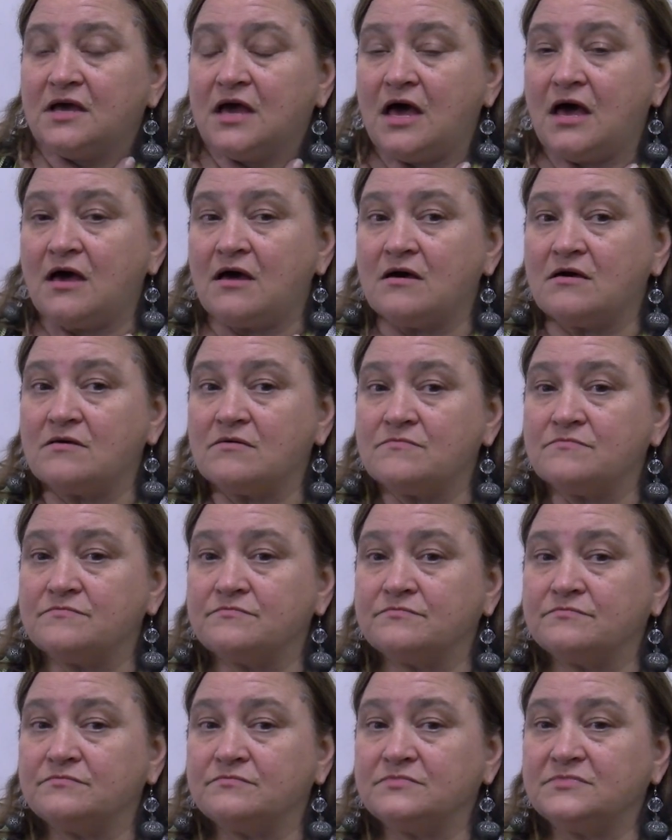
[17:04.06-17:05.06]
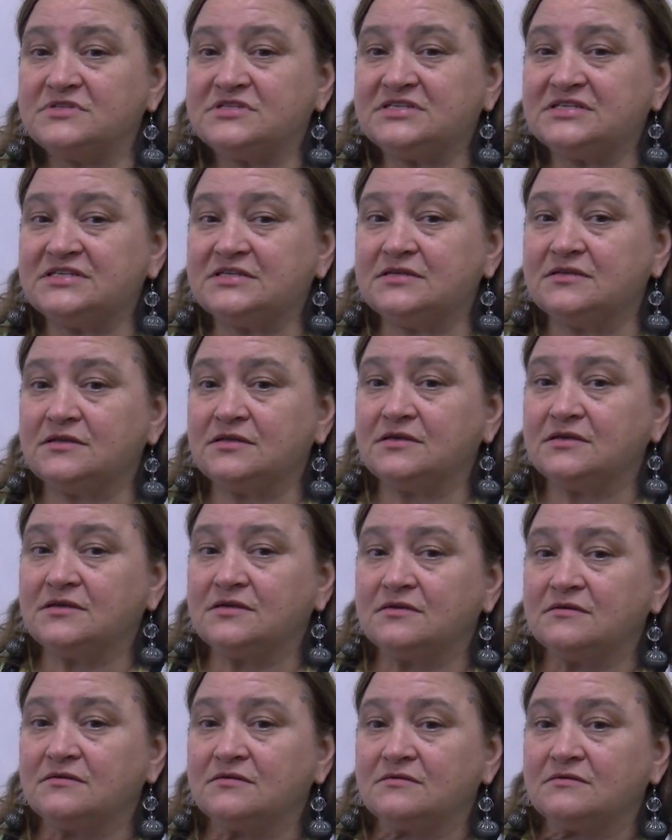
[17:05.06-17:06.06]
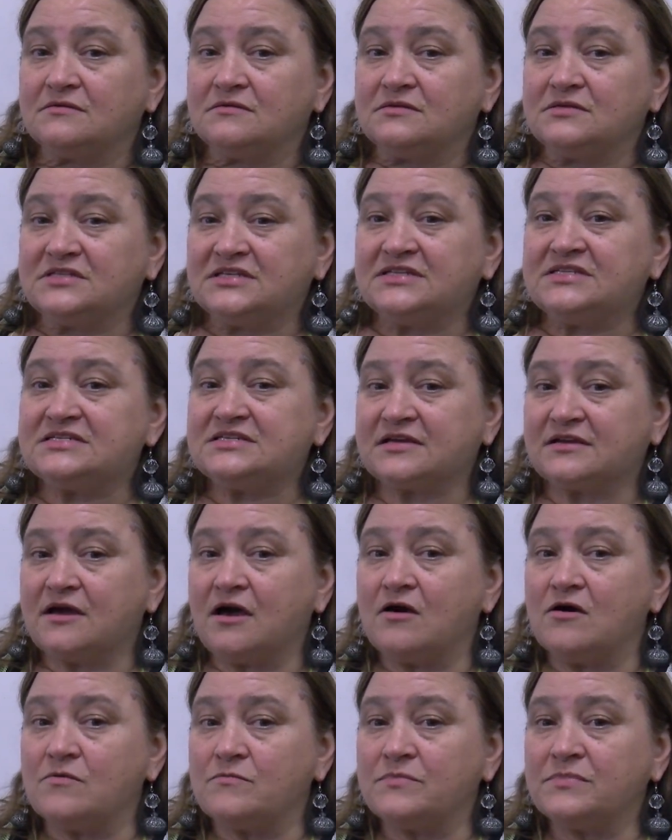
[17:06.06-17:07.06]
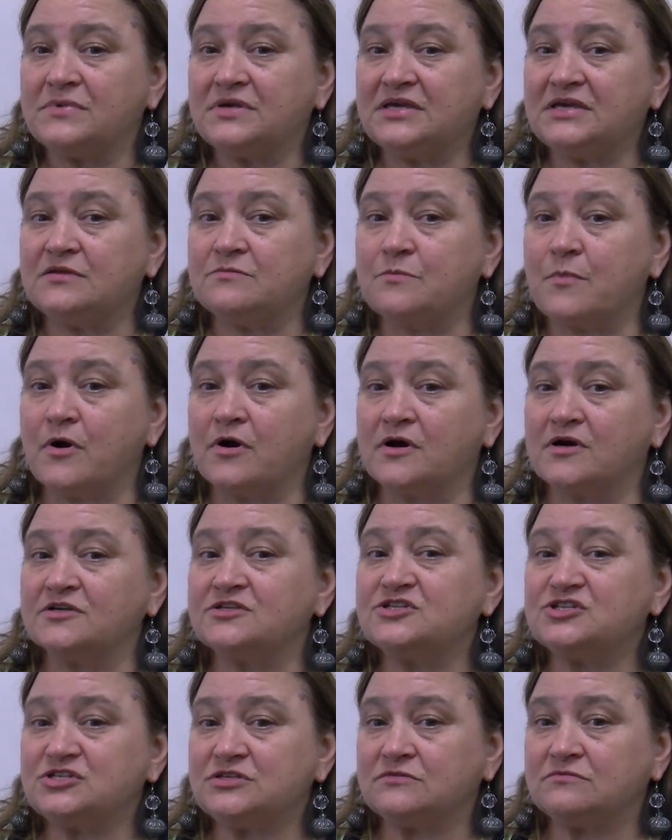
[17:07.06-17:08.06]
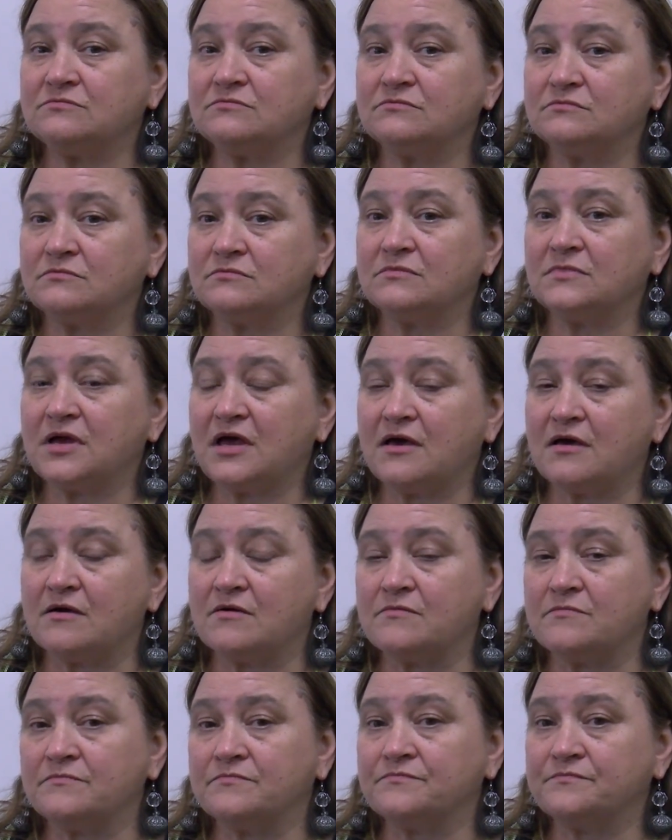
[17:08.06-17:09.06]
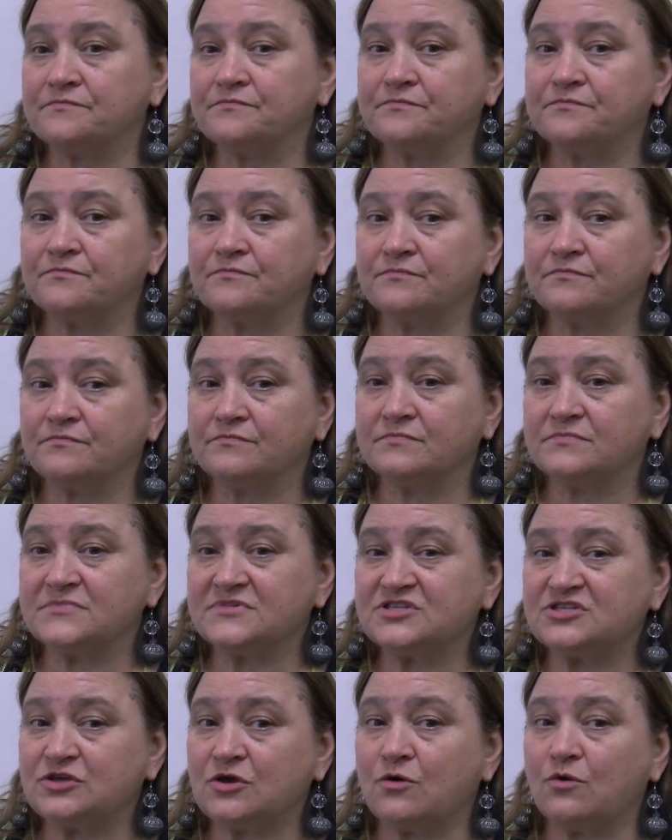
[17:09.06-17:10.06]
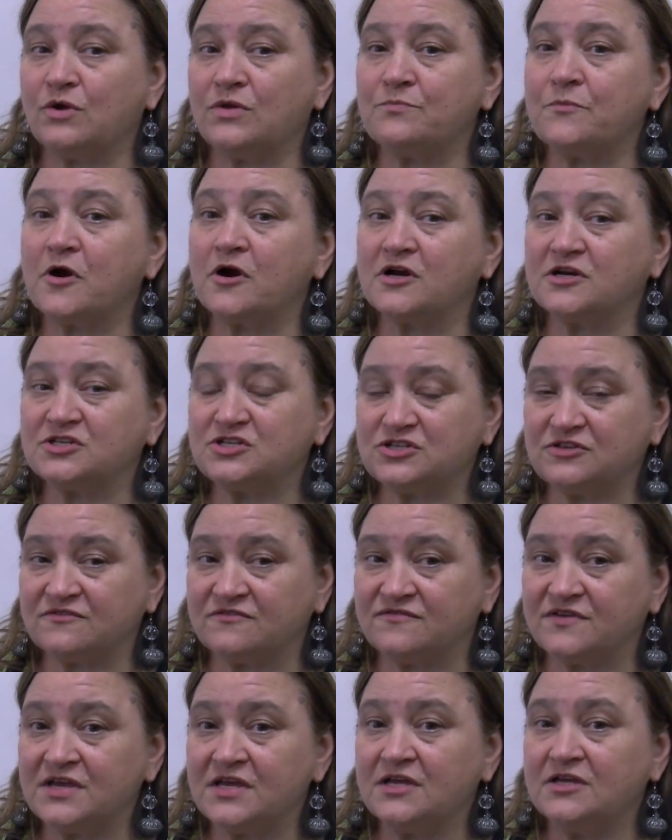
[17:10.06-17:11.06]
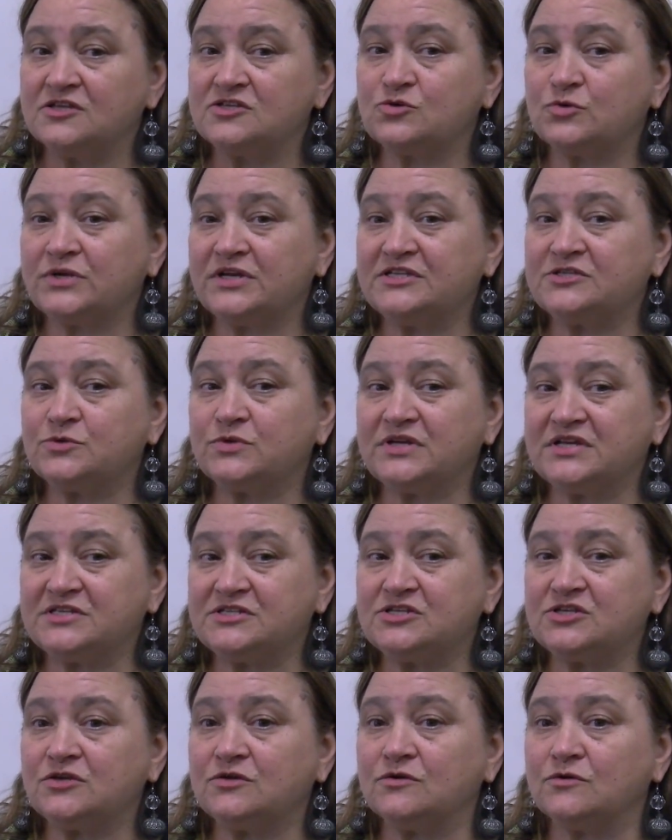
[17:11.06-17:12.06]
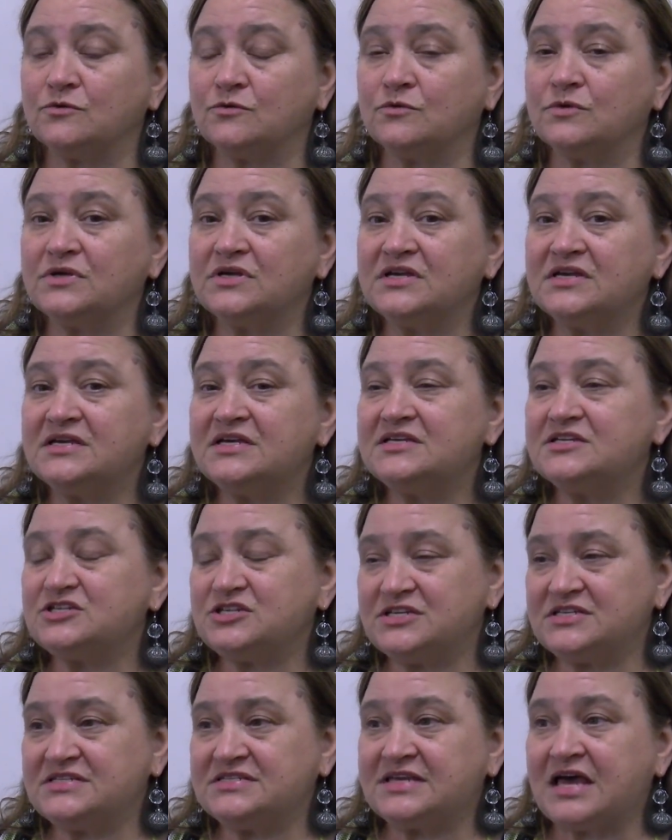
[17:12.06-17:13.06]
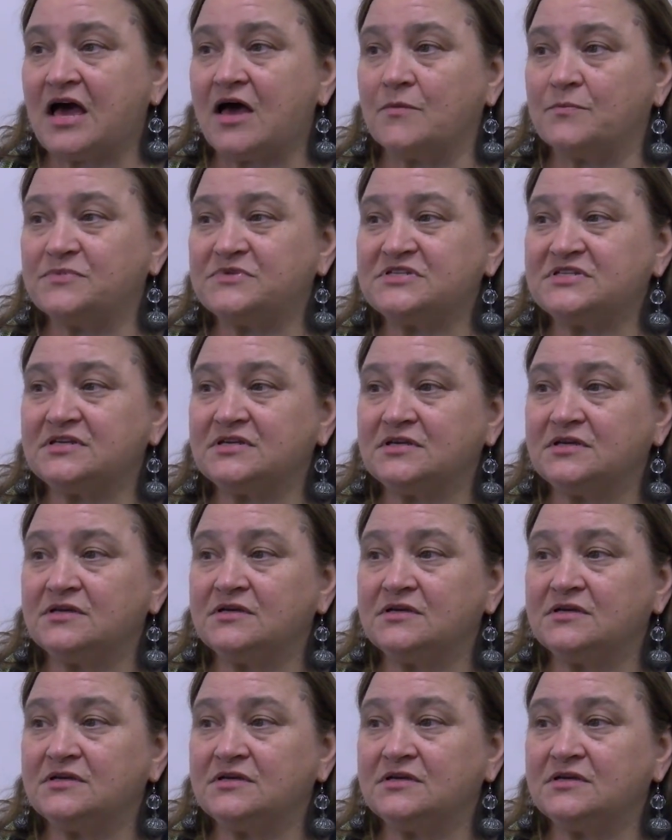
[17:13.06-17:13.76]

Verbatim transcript: um, did did succumb in March. Um, so in March of 2022, she stopped